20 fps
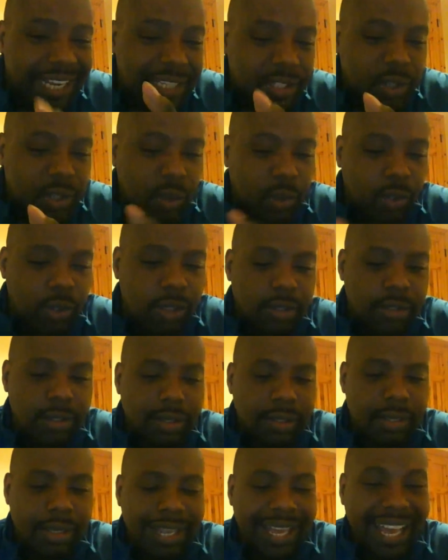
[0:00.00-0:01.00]
hear these
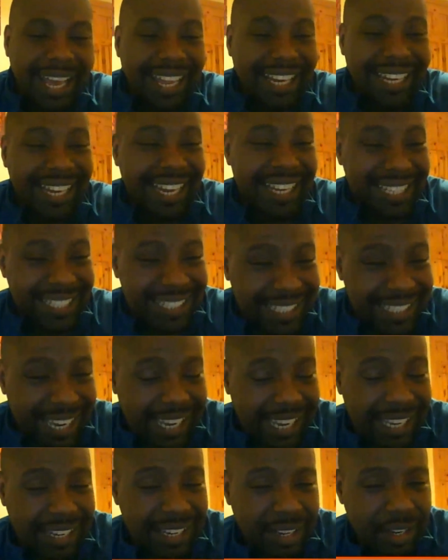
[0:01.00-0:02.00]
guys talk,
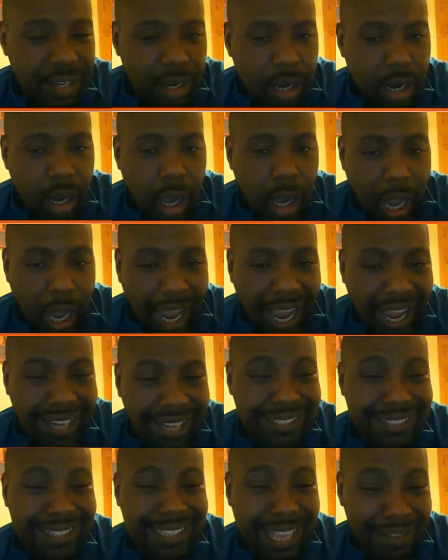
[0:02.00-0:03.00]
and they say
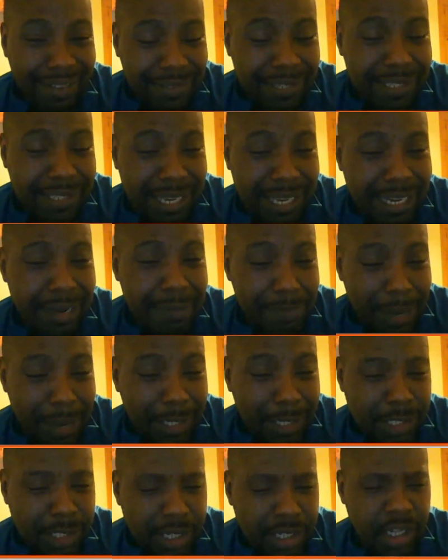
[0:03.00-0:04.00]
how
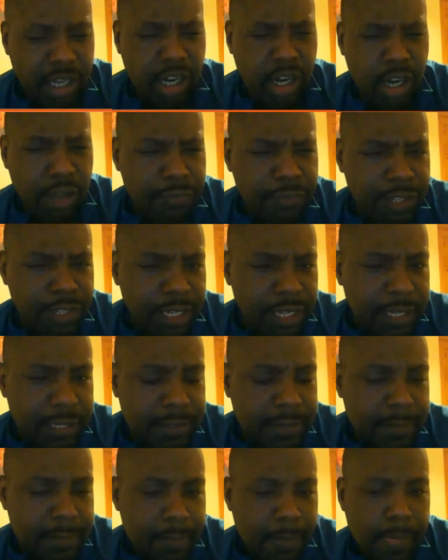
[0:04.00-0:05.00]
devastating a puncher
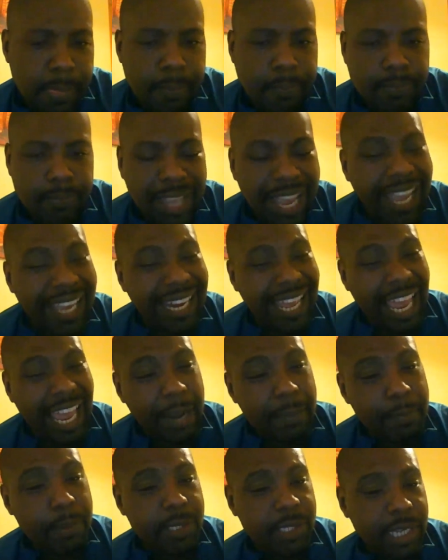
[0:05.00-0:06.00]
that Golovkin is.
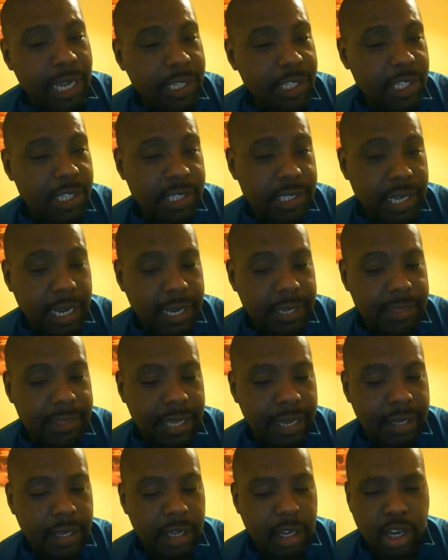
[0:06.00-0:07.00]
And Abel
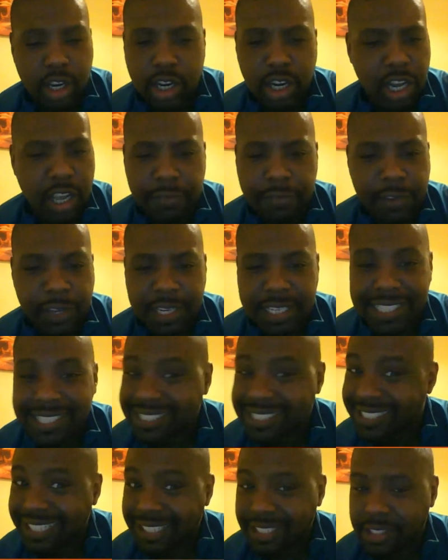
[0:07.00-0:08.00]
Sanchez saying that
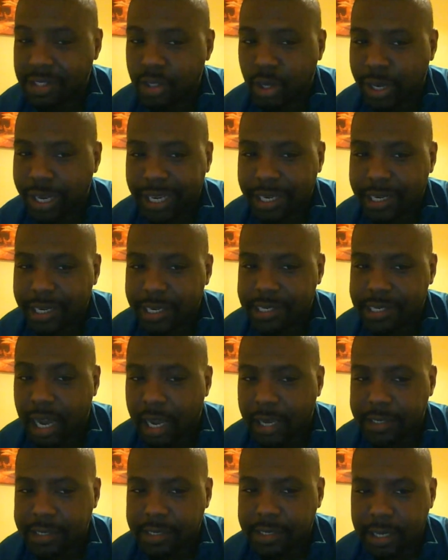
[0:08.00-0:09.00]
Golovkin is still
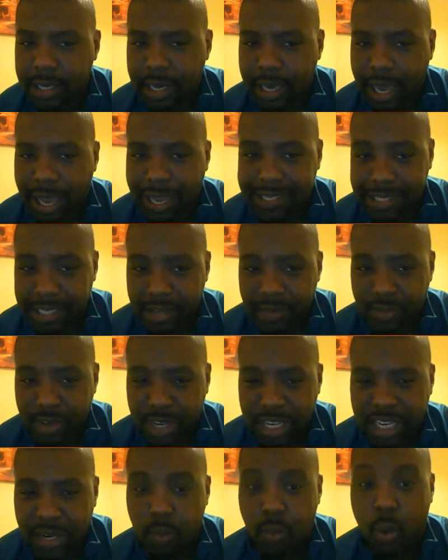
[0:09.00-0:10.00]
not hitting as hard as
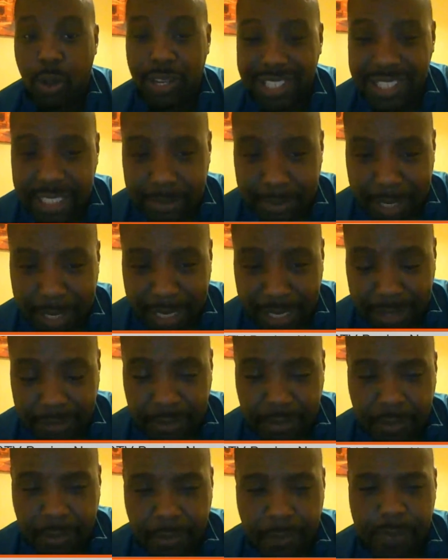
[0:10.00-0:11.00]
he really wants to be
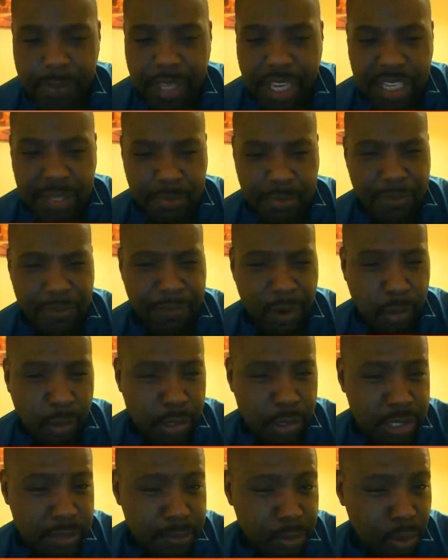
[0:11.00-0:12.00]
hitting. He's been
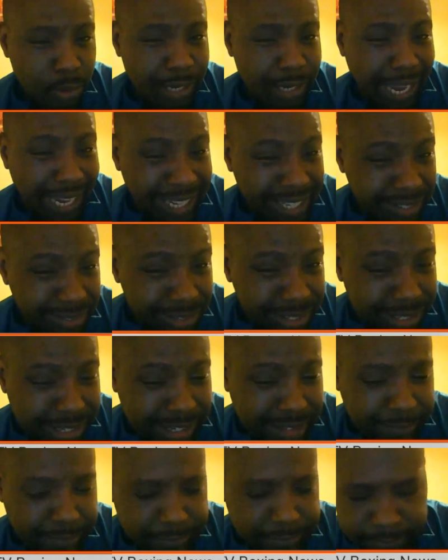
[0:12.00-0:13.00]
focusing more on accuracy.